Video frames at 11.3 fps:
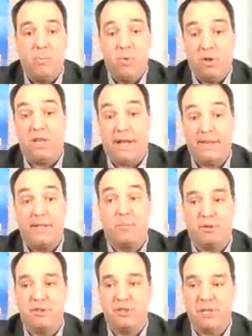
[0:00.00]
will likely
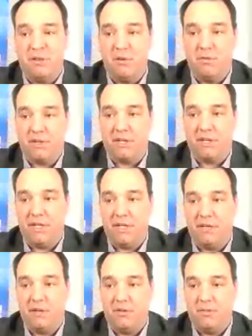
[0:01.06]
appreciate over the
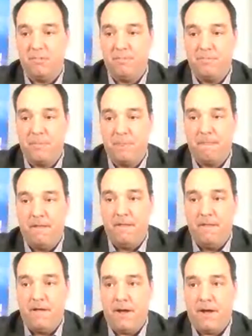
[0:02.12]
Canadian dollar.
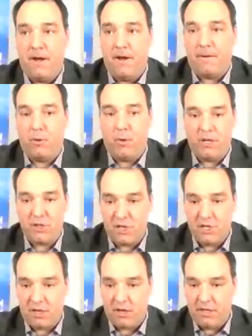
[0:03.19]

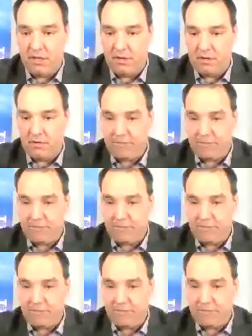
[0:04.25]
Question here
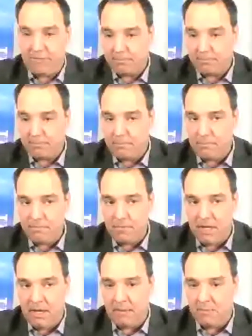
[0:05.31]
from, and
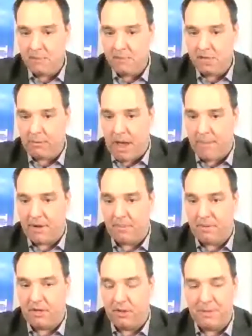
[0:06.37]
I'm just going to wrap it
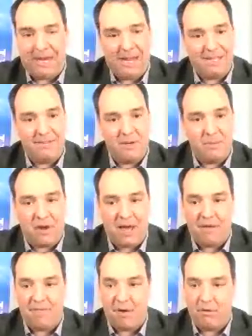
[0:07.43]
up in a little bit. I had given about a
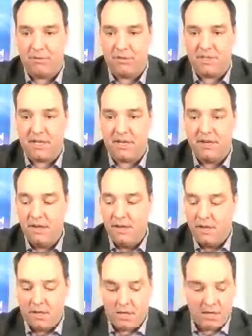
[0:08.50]
half hour for today.
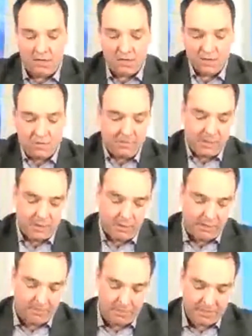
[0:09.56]
Just want to make sure
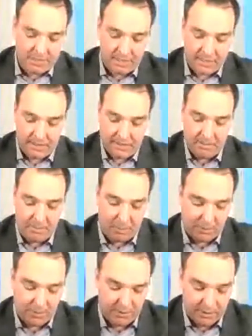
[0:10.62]
I didn't miss any of the
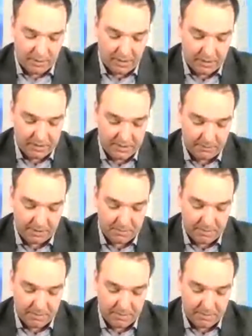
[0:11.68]
important stimulus